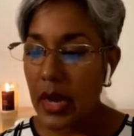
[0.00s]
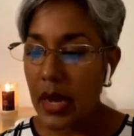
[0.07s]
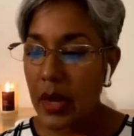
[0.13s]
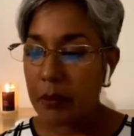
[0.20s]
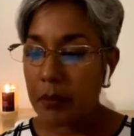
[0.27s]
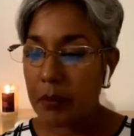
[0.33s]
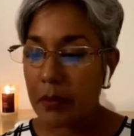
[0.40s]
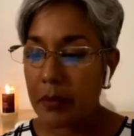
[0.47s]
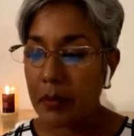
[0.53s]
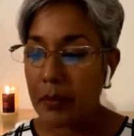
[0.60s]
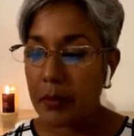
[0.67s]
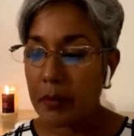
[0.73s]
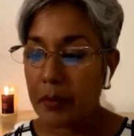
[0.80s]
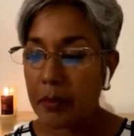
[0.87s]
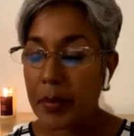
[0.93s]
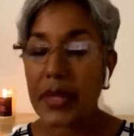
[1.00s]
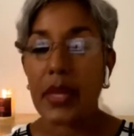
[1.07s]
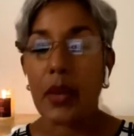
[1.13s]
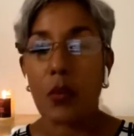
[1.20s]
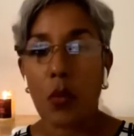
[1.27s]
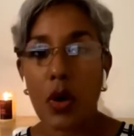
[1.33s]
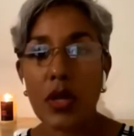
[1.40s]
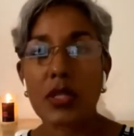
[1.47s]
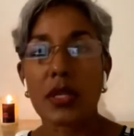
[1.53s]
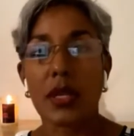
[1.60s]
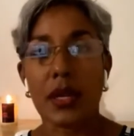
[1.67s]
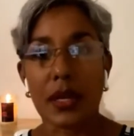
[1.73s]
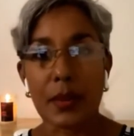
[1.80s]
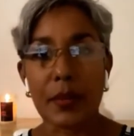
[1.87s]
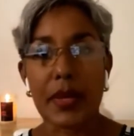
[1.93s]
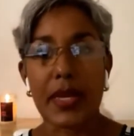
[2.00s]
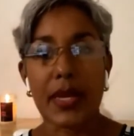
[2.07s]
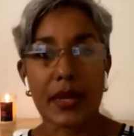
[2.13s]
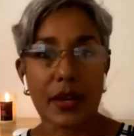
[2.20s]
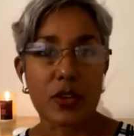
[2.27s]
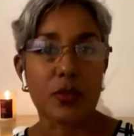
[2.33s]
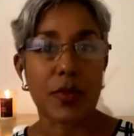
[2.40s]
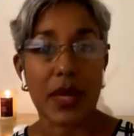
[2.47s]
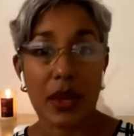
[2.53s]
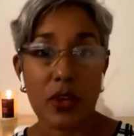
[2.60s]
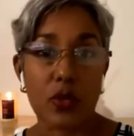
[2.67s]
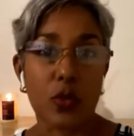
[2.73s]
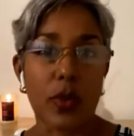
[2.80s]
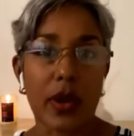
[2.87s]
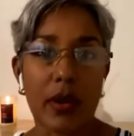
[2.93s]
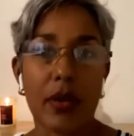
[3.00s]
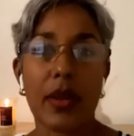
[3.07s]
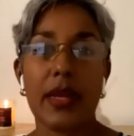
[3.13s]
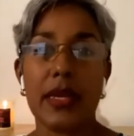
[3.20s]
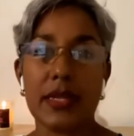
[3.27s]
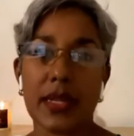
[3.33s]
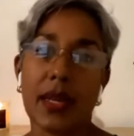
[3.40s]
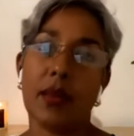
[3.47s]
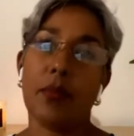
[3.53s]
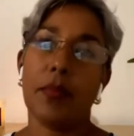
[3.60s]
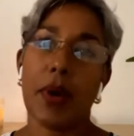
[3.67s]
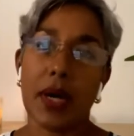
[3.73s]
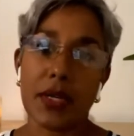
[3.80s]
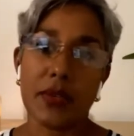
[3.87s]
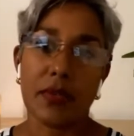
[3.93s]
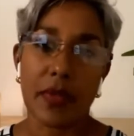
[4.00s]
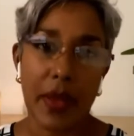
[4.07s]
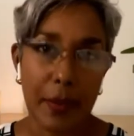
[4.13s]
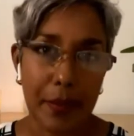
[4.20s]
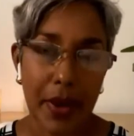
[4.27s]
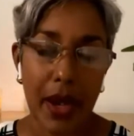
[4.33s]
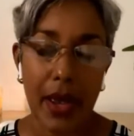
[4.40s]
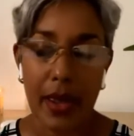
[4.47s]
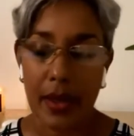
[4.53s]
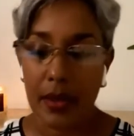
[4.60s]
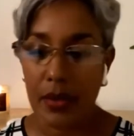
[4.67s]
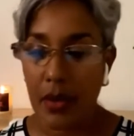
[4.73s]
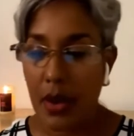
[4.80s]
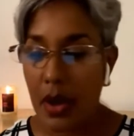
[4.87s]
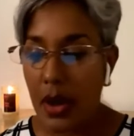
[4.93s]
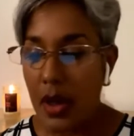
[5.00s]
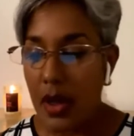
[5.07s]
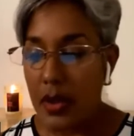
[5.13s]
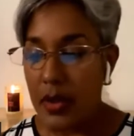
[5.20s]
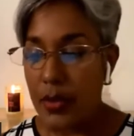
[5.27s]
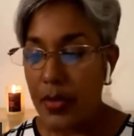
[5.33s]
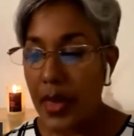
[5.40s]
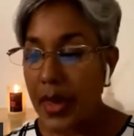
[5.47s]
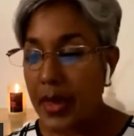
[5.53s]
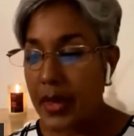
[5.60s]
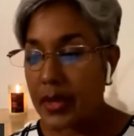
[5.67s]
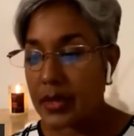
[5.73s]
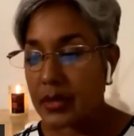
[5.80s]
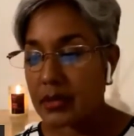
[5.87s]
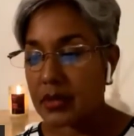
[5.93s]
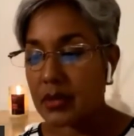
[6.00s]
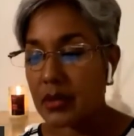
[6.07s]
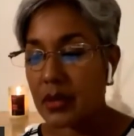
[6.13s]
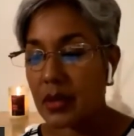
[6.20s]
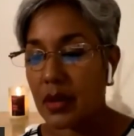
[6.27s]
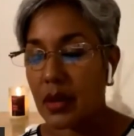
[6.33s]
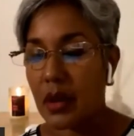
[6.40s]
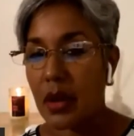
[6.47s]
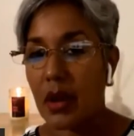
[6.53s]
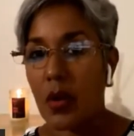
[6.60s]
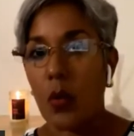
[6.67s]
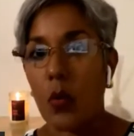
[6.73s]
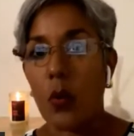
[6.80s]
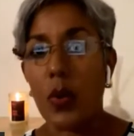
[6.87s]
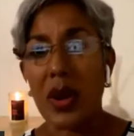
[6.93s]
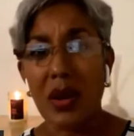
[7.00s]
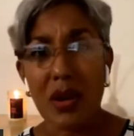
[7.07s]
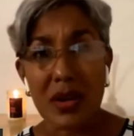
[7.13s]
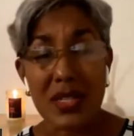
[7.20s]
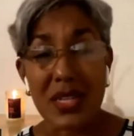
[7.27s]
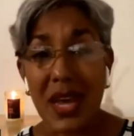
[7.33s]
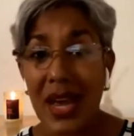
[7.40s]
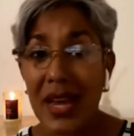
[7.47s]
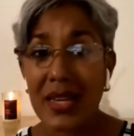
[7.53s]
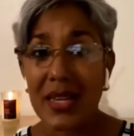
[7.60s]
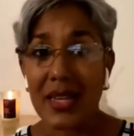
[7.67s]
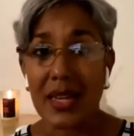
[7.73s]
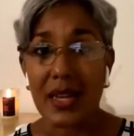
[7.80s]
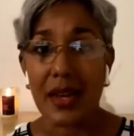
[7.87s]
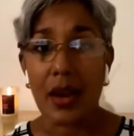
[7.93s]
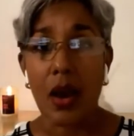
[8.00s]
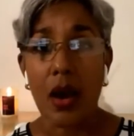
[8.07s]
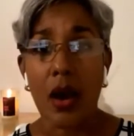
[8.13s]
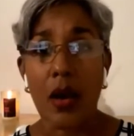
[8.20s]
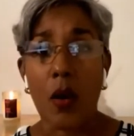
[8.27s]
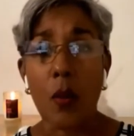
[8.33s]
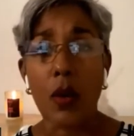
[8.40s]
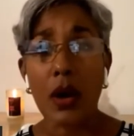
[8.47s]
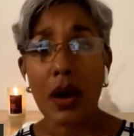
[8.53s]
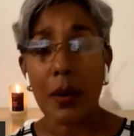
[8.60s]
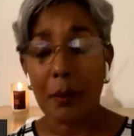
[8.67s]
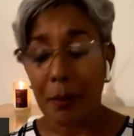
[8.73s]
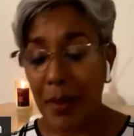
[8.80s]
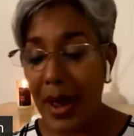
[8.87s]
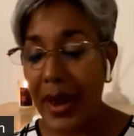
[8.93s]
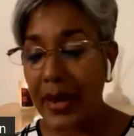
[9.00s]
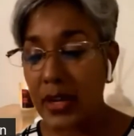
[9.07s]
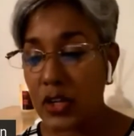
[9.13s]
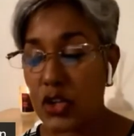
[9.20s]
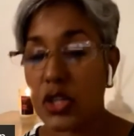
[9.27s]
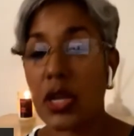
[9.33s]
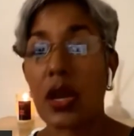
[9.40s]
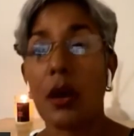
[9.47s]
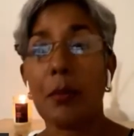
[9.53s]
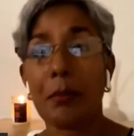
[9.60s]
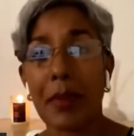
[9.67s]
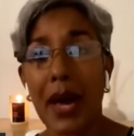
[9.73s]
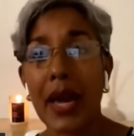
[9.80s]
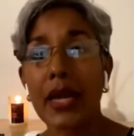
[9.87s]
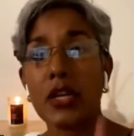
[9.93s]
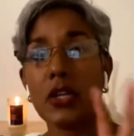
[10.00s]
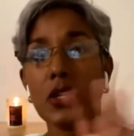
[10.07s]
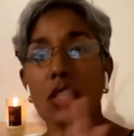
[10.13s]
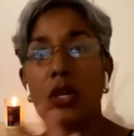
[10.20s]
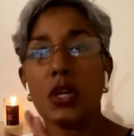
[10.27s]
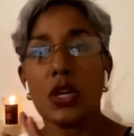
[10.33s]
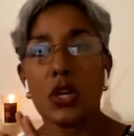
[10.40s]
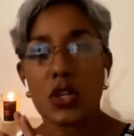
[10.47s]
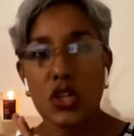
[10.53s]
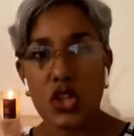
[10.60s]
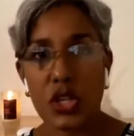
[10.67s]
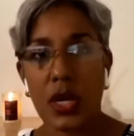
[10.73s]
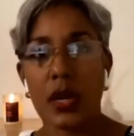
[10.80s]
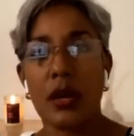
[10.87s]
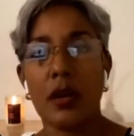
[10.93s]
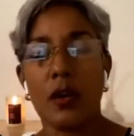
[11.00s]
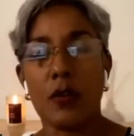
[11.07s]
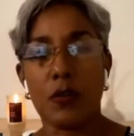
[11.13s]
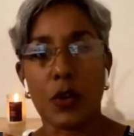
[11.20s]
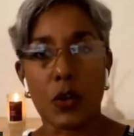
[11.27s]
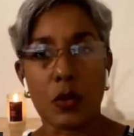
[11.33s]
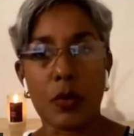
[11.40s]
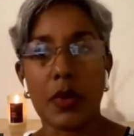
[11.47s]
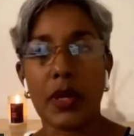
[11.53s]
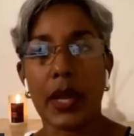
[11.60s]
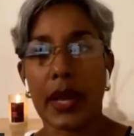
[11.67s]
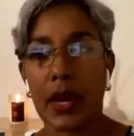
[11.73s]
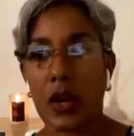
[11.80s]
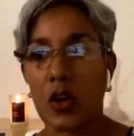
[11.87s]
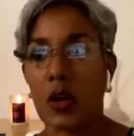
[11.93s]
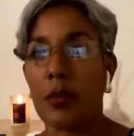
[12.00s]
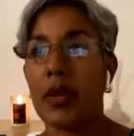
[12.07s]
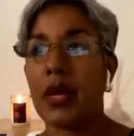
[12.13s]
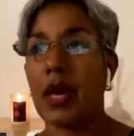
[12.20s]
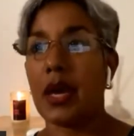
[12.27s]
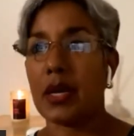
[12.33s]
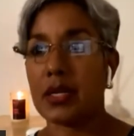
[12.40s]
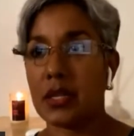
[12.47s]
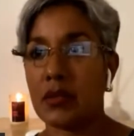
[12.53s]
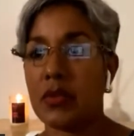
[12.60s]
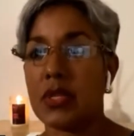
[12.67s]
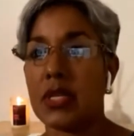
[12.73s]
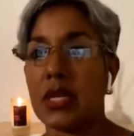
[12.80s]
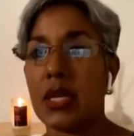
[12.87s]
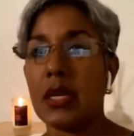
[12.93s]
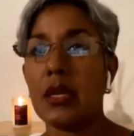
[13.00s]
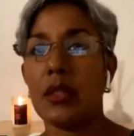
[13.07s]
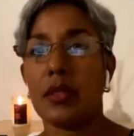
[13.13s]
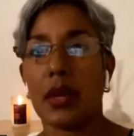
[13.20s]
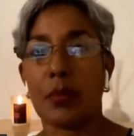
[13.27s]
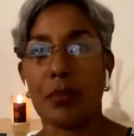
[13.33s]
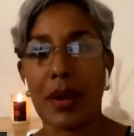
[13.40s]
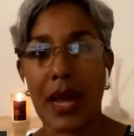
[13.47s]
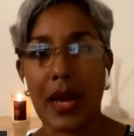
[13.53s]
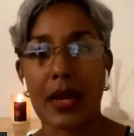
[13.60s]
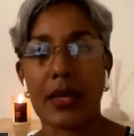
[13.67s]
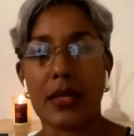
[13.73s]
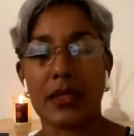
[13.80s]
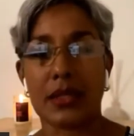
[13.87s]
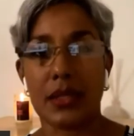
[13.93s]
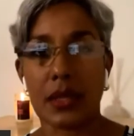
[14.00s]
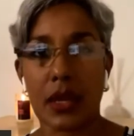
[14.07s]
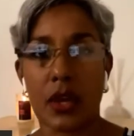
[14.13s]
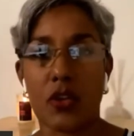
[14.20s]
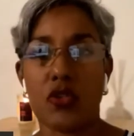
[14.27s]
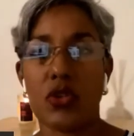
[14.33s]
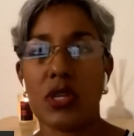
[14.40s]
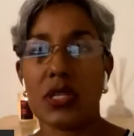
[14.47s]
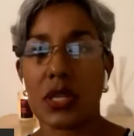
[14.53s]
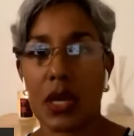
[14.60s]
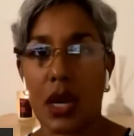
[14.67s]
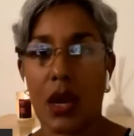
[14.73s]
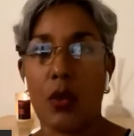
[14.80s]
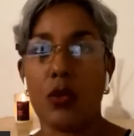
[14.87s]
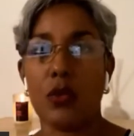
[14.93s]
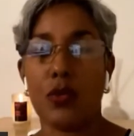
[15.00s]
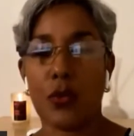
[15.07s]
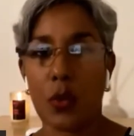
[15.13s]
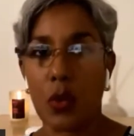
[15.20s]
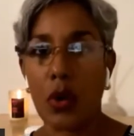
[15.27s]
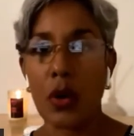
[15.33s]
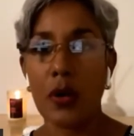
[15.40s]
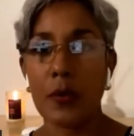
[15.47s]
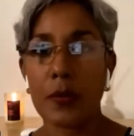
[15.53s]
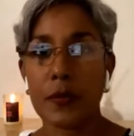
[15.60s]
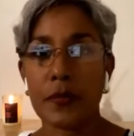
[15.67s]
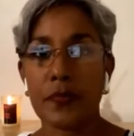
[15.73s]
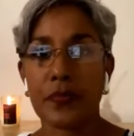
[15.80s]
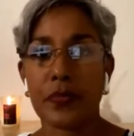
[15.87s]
But they want to eliminate us because we're eating part of their pie. The thing is, we are tiny. The combined share of global economic activity that blacklisted countries account for